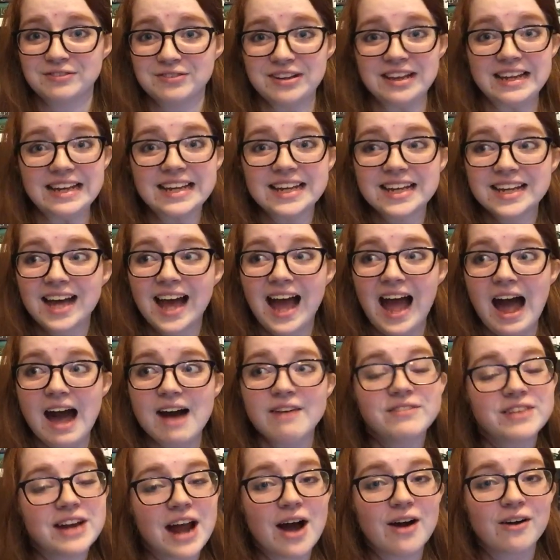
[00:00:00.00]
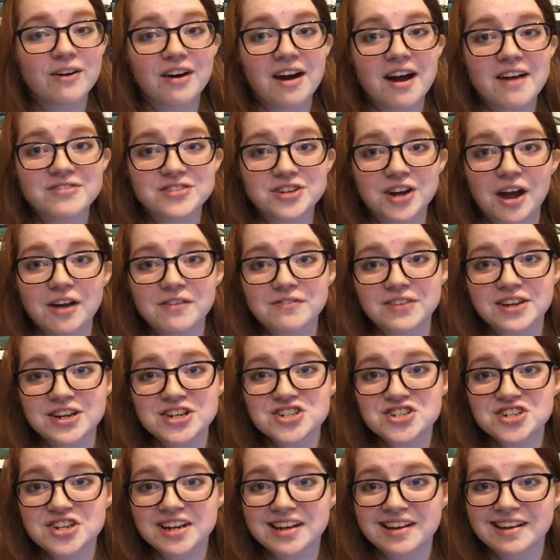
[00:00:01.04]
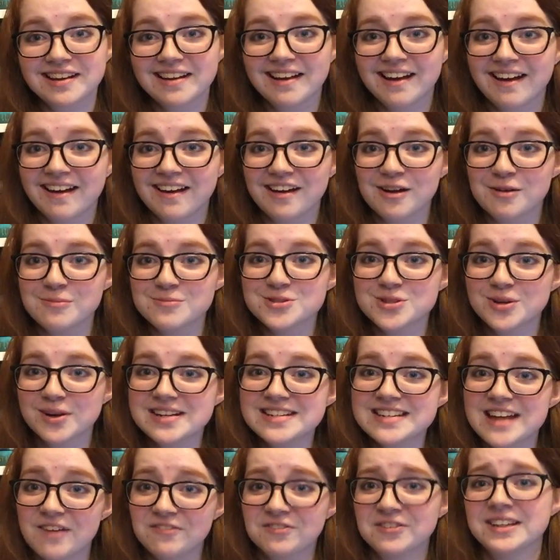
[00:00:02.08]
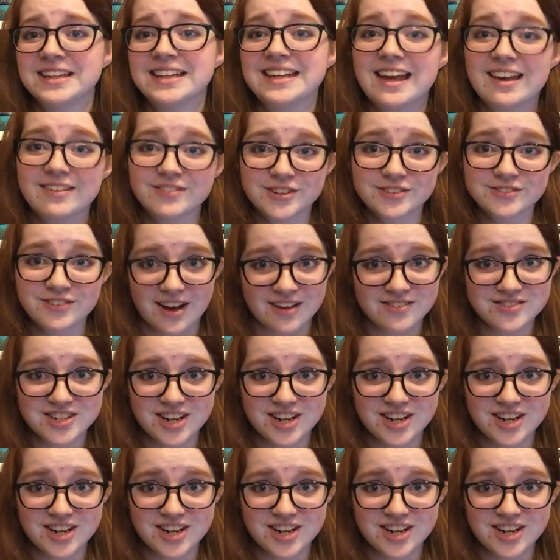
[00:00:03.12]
for like half an hour after I finished it, so I definitely gave it 5